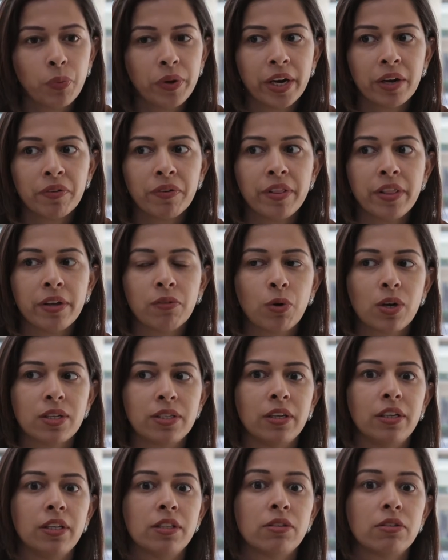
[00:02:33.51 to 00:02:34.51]
wherever there
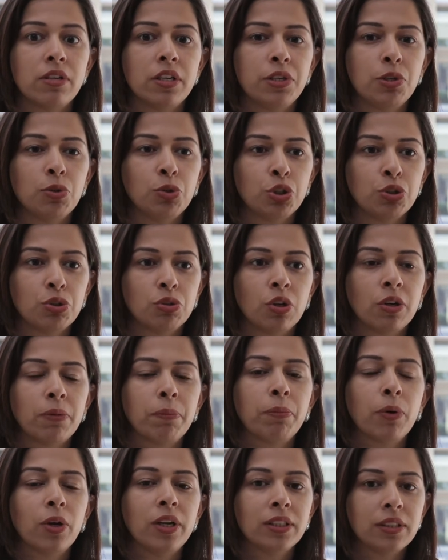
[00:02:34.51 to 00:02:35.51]
was an institution or
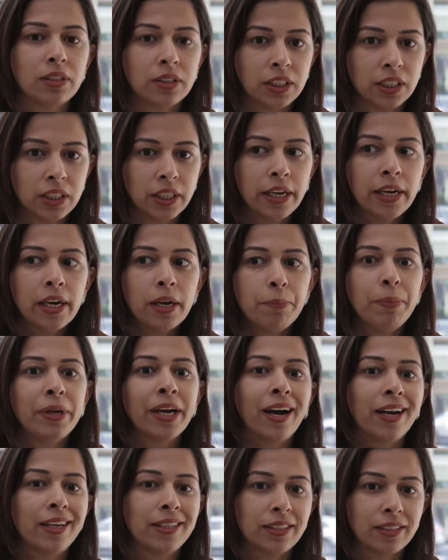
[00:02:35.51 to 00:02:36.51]
policy
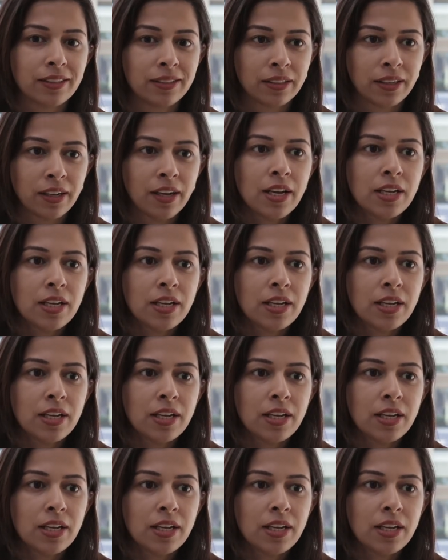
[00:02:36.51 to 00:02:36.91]
behind it.